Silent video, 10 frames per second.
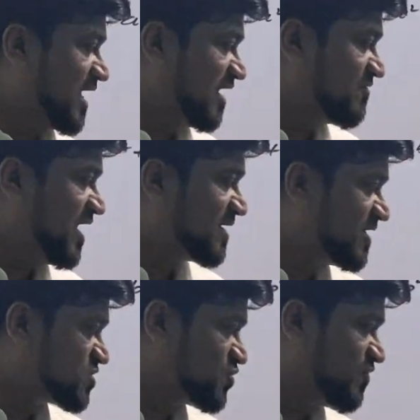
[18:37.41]
Can we add
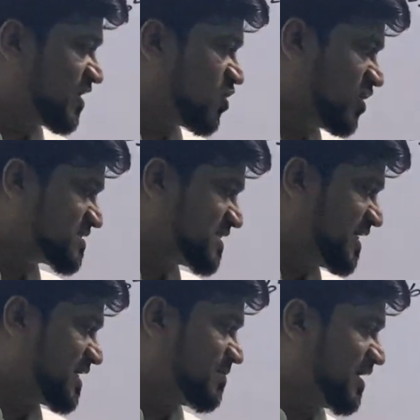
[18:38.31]
these two? One
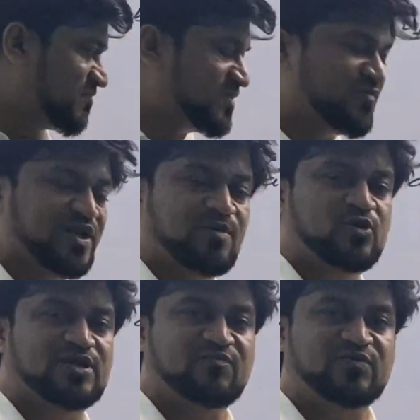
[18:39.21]
constant term and with
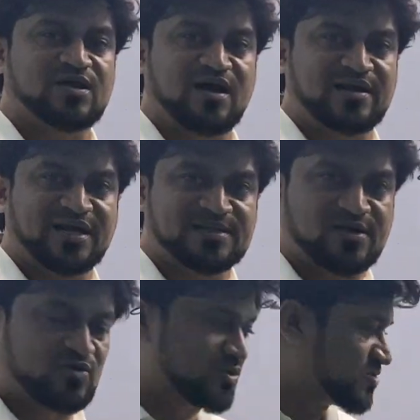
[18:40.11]
variable term? We can't add
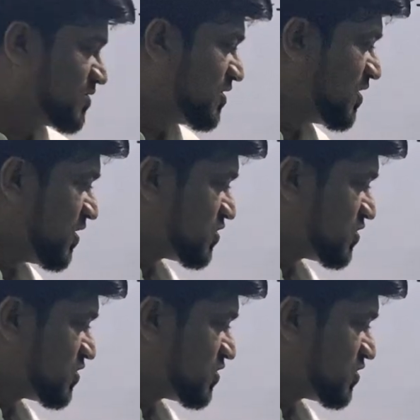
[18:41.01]
that also.